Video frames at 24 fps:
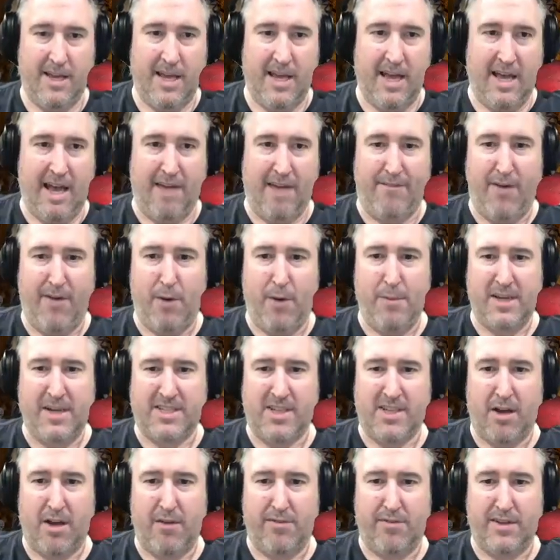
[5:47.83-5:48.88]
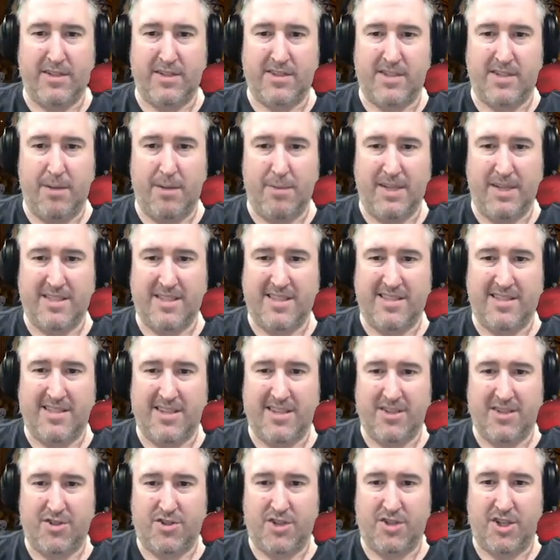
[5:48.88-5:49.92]
I found myself in some
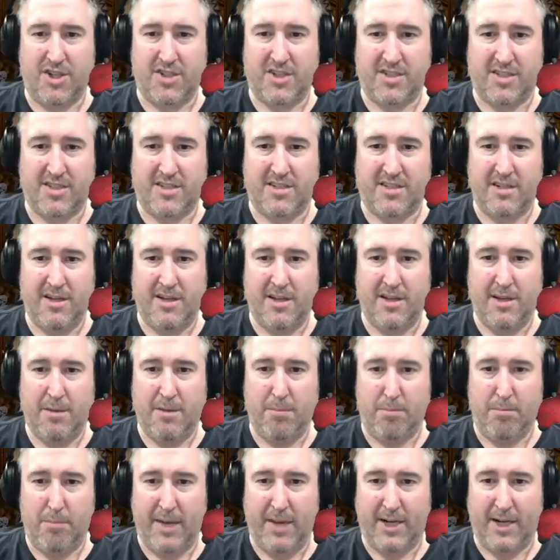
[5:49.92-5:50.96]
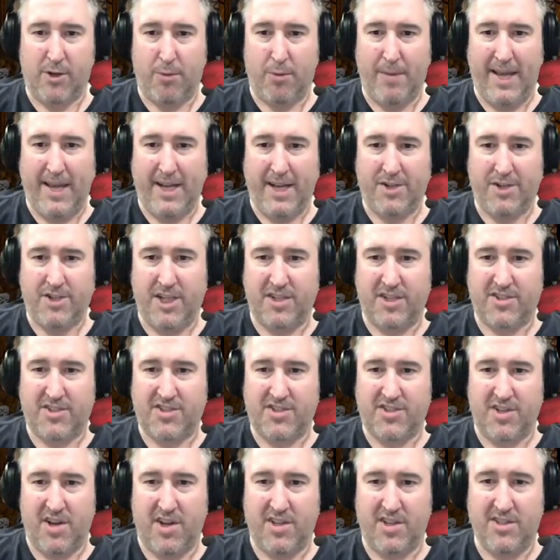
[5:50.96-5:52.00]
instances just micromanaging
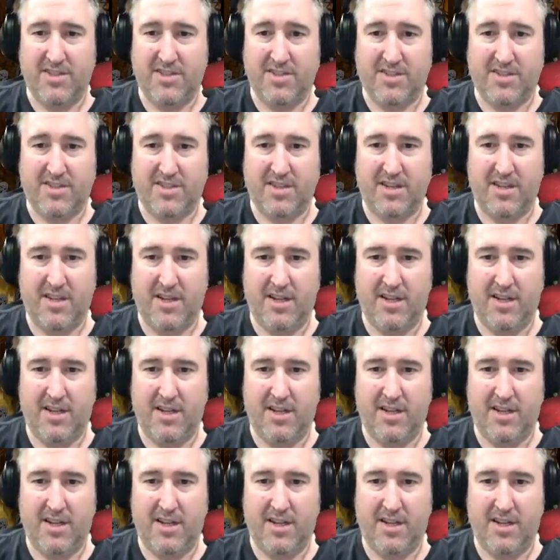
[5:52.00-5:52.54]
stuns